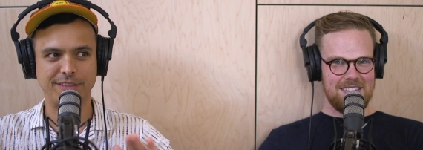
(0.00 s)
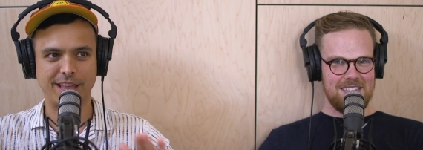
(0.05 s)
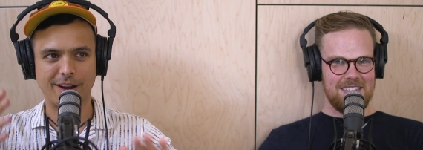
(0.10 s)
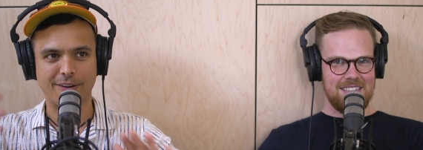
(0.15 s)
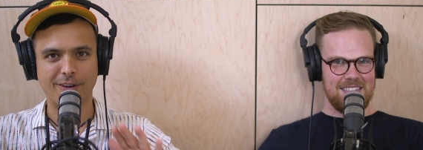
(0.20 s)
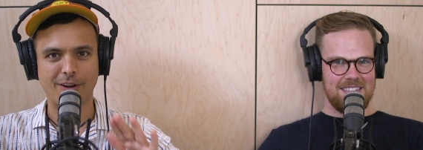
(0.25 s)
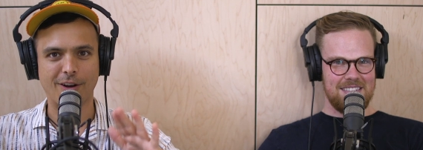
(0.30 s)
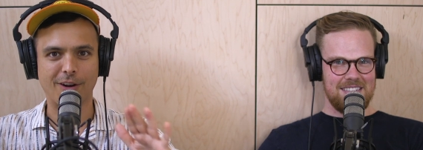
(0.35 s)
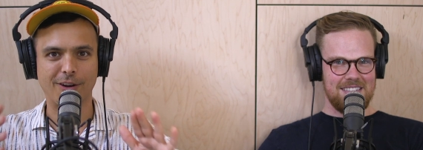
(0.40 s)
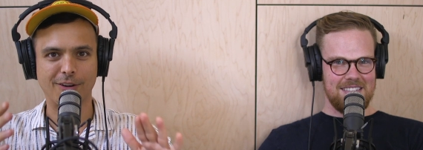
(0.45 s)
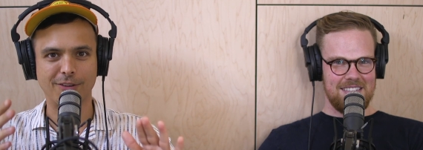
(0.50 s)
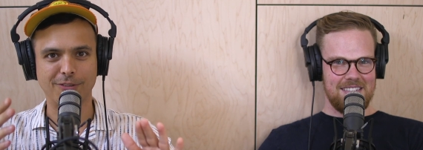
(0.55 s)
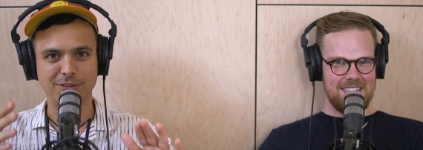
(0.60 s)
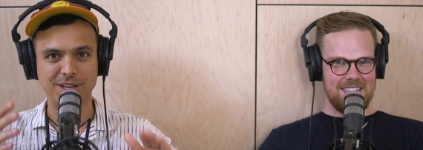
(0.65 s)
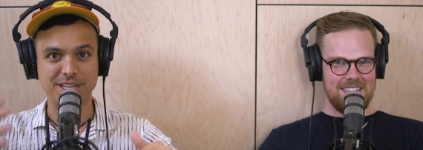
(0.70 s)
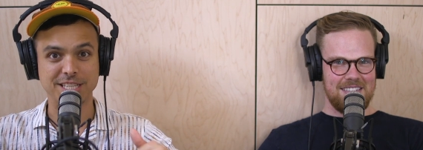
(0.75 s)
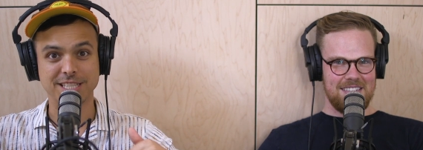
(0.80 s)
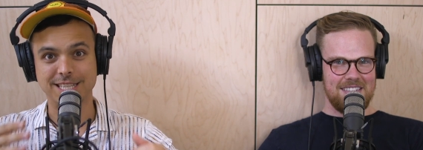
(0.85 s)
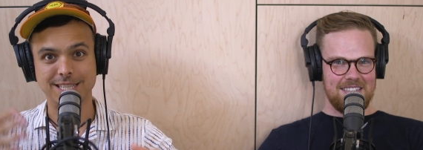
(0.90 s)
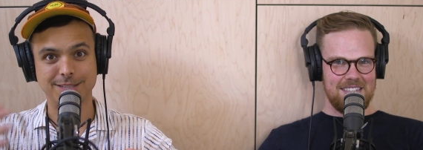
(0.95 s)
Speaker 1: there are
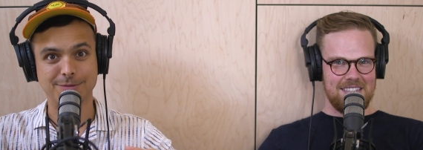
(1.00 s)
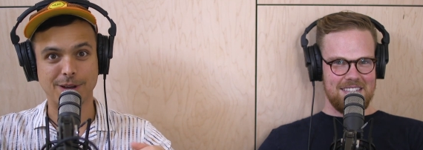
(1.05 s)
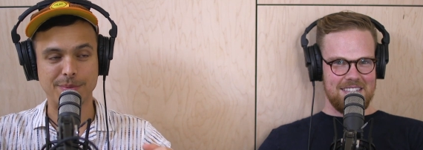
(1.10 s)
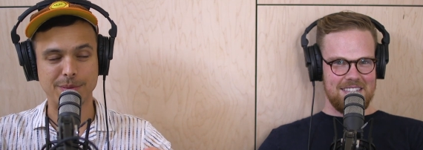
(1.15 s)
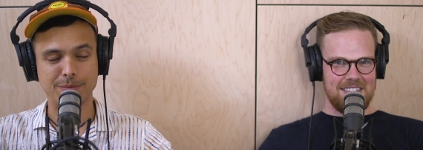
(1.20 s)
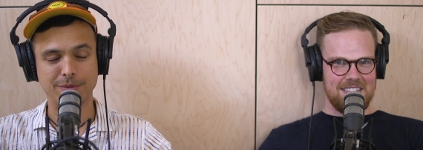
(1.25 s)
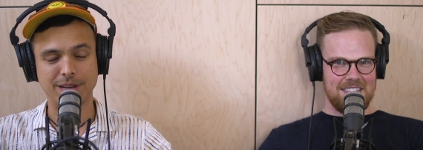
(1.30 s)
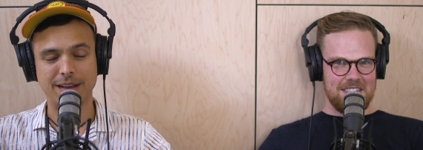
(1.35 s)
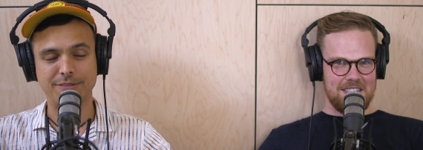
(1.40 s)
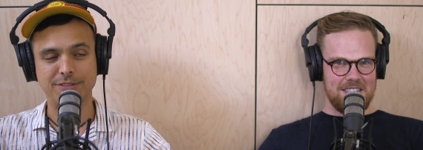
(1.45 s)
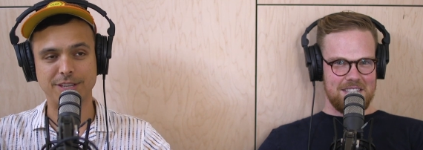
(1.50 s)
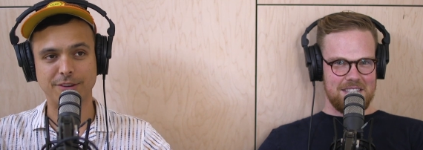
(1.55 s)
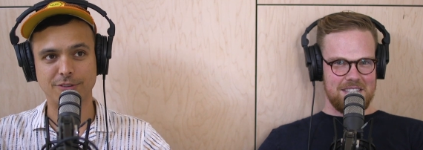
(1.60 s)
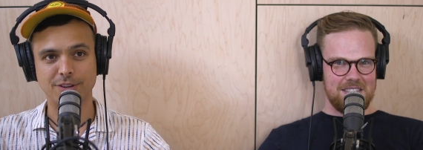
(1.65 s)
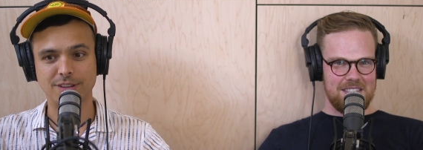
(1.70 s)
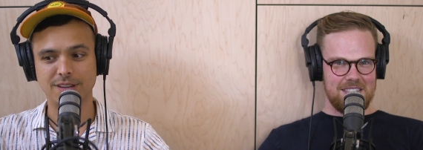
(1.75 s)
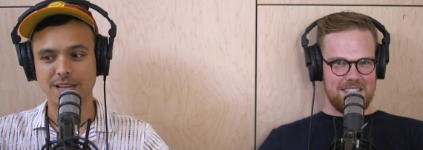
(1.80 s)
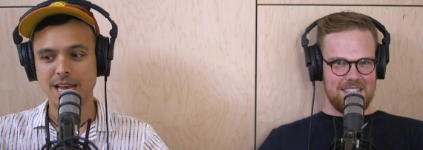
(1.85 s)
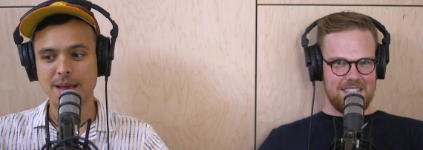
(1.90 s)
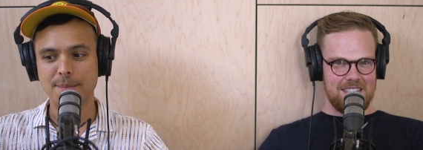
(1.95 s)
reasons why people have
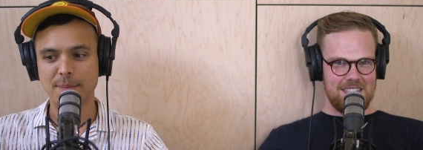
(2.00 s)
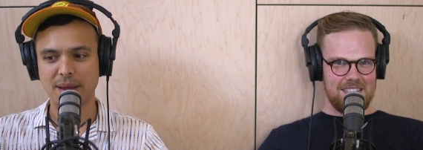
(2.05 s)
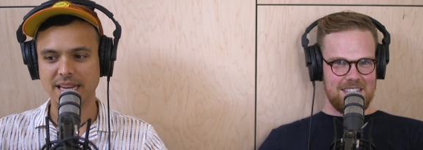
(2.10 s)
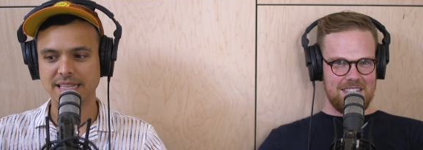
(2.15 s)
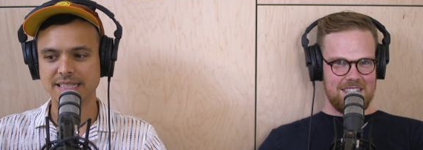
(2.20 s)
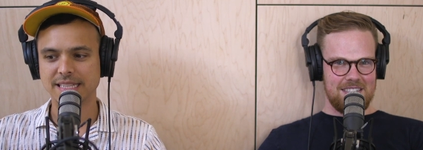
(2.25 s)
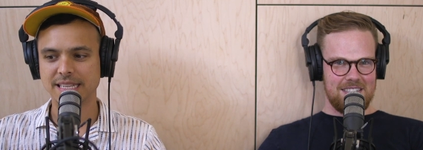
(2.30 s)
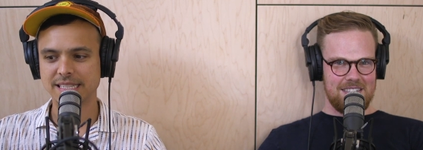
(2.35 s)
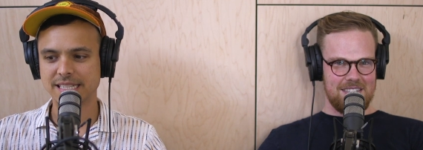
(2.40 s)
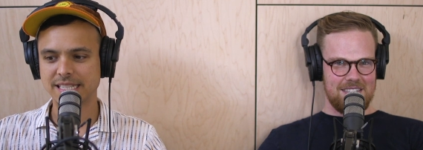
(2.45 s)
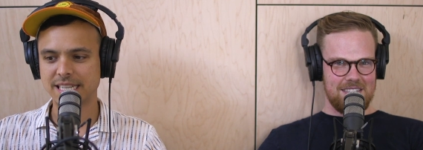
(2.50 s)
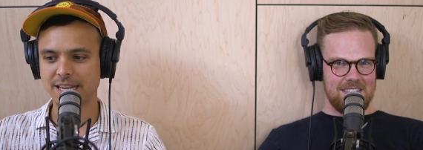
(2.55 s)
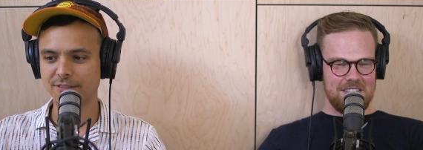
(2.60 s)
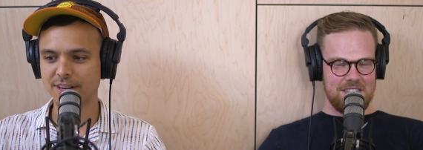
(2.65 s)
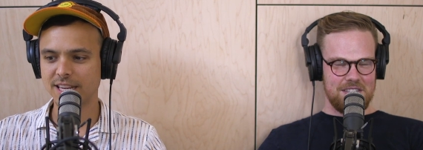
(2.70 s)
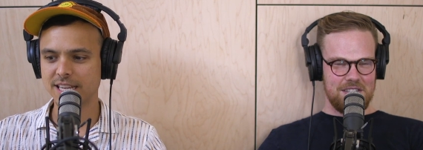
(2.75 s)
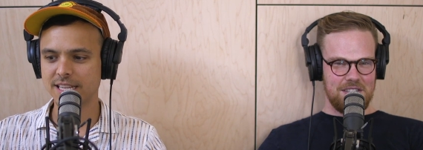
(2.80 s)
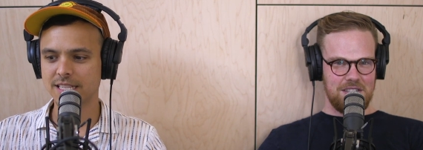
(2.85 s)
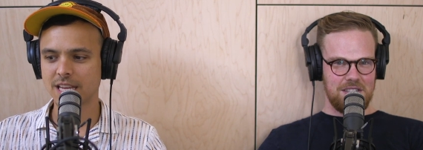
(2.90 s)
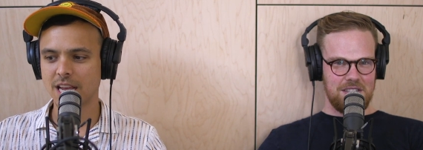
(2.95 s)
different pain
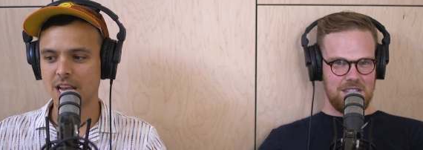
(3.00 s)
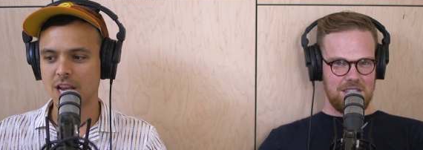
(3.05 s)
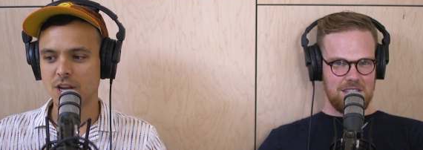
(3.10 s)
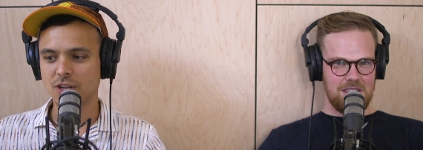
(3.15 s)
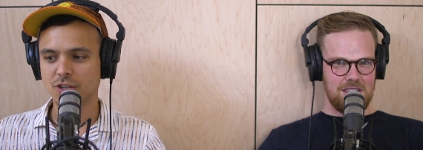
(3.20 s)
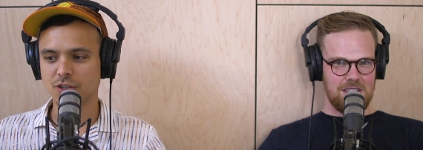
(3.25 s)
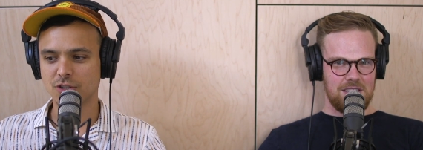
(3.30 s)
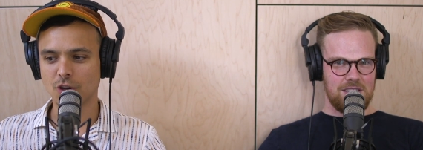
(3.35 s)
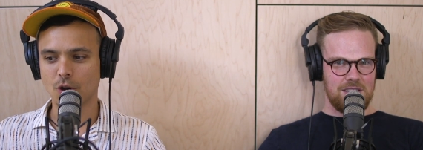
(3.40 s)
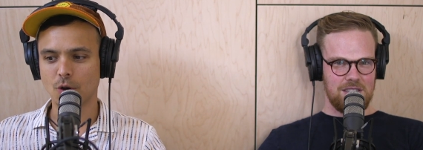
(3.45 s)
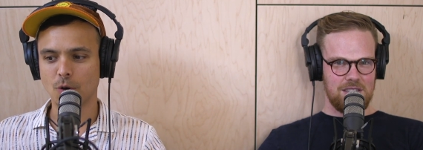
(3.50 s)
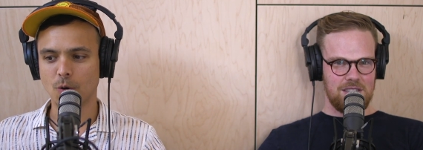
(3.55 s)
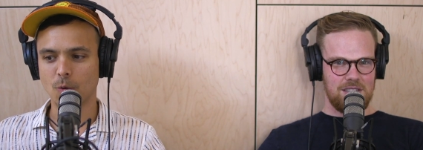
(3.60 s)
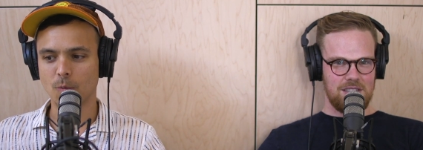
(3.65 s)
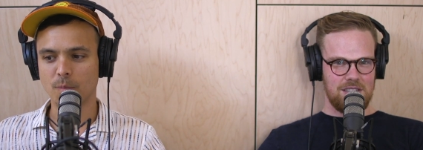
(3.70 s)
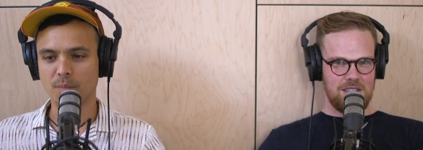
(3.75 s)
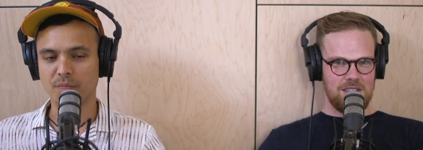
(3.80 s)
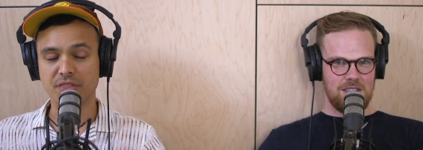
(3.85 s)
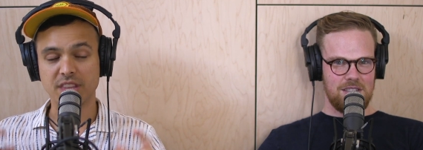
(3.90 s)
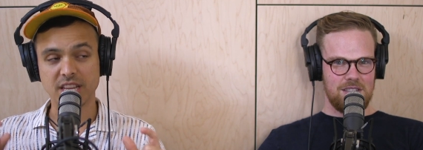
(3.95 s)
sensitivities. So
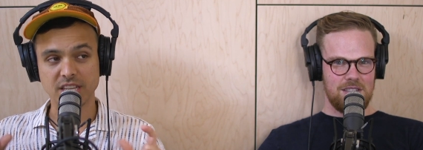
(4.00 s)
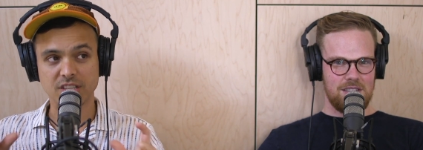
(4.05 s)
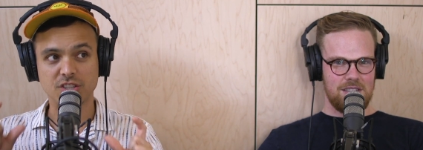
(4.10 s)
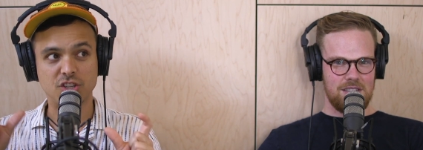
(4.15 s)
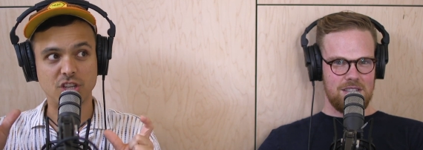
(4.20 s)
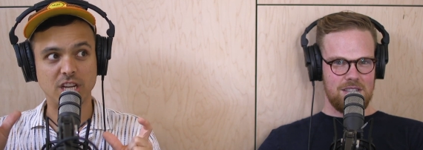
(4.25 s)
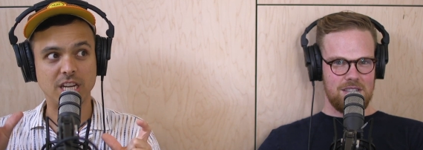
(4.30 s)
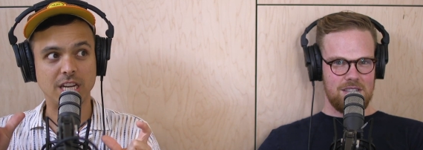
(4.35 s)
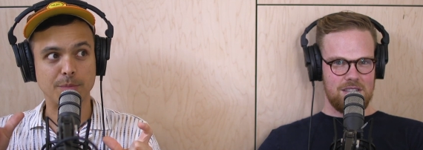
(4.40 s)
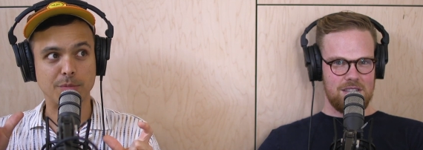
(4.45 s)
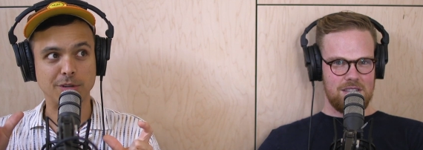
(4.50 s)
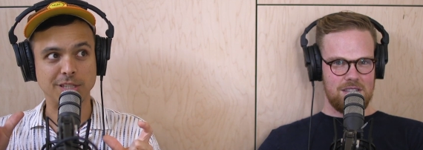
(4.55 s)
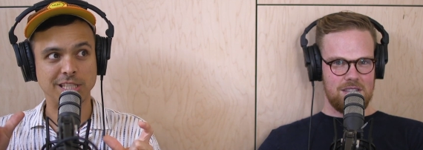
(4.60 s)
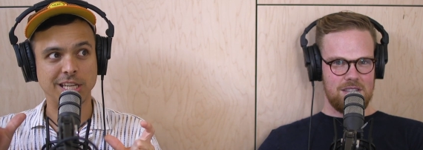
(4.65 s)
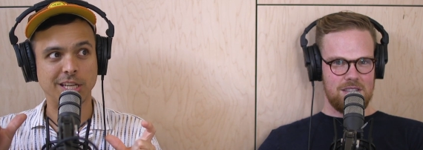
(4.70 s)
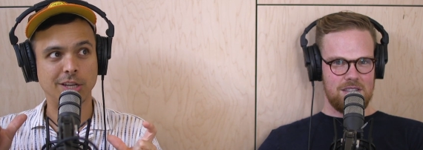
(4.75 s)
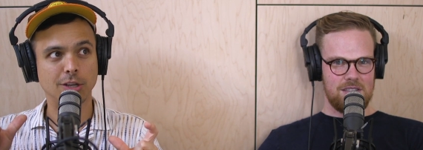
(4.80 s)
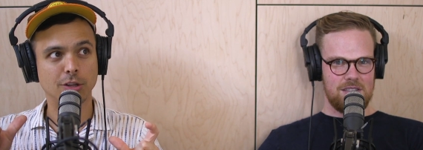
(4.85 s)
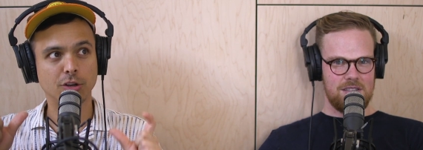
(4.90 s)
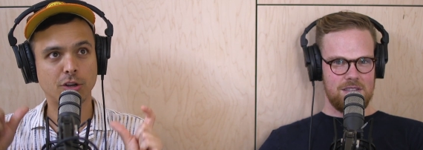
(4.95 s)
this gene in
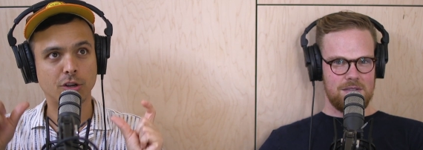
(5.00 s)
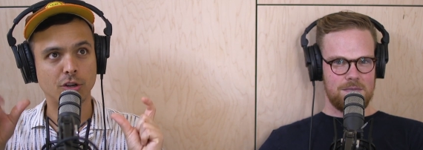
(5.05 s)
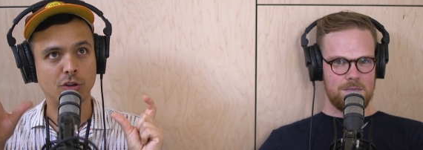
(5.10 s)
particular